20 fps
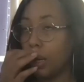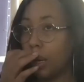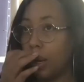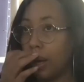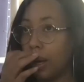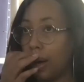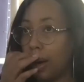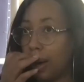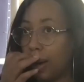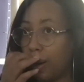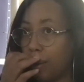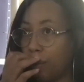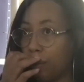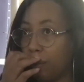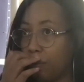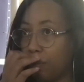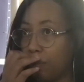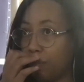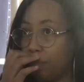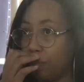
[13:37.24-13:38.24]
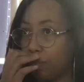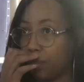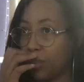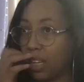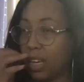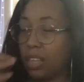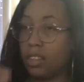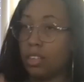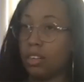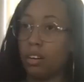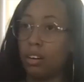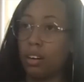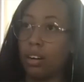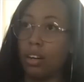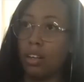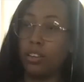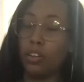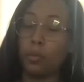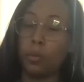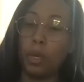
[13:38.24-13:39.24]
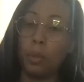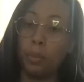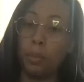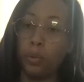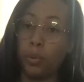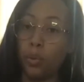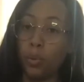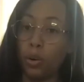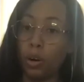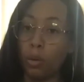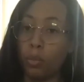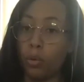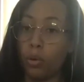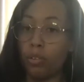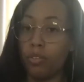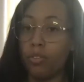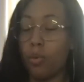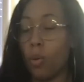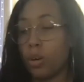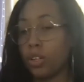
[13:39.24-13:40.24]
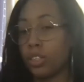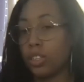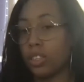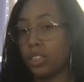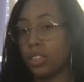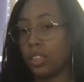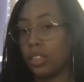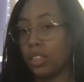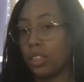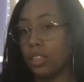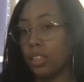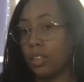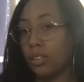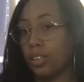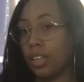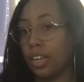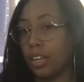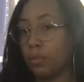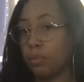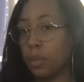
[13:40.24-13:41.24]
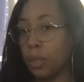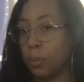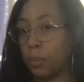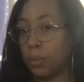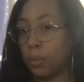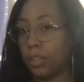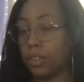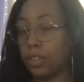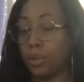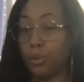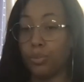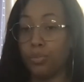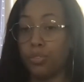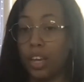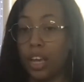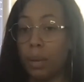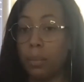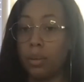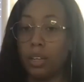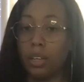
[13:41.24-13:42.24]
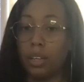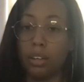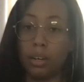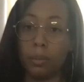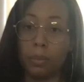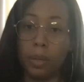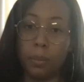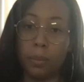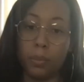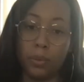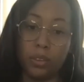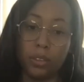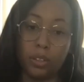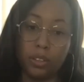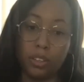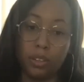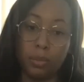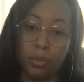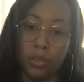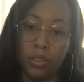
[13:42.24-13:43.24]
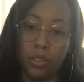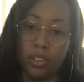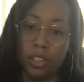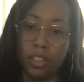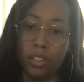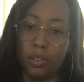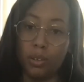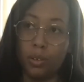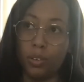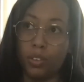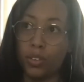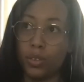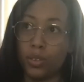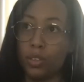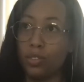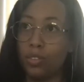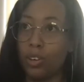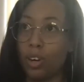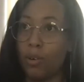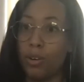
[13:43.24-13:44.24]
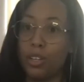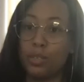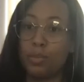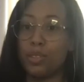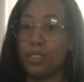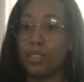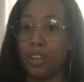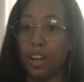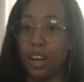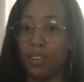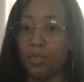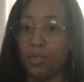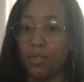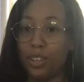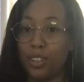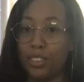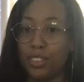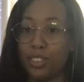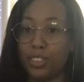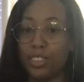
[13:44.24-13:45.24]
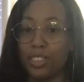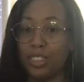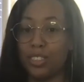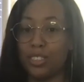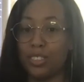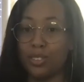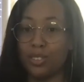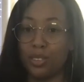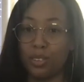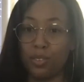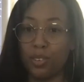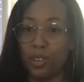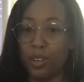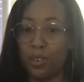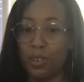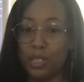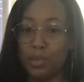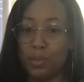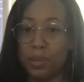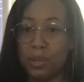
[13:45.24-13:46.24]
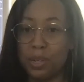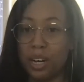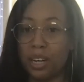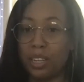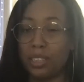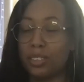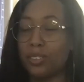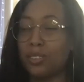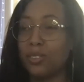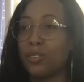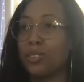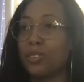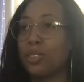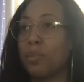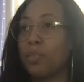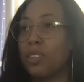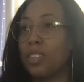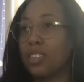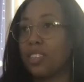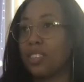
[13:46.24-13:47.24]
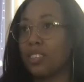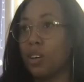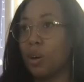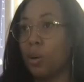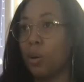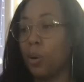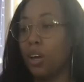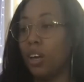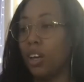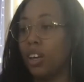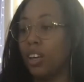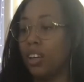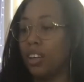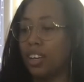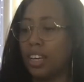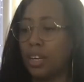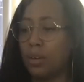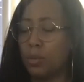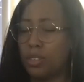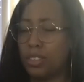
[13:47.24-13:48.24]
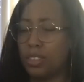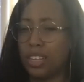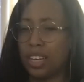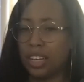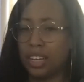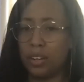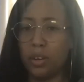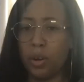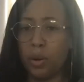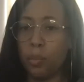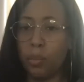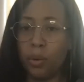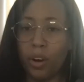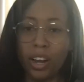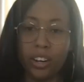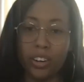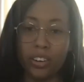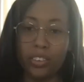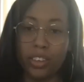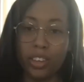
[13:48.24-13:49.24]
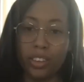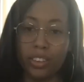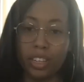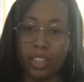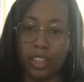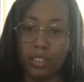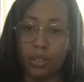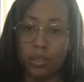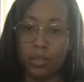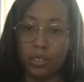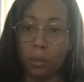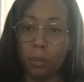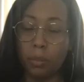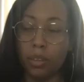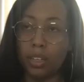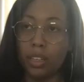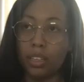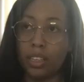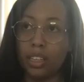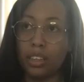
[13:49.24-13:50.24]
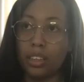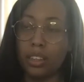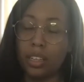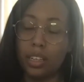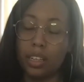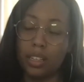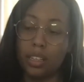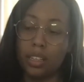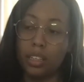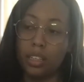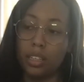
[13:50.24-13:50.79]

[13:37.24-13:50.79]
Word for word: Um, and there are other people who are more fortunate, you know, they have people in their family or people in their community who have sort of always been software engineers or they've always been doctors or something. So it was like a no-brainer that they do something like that.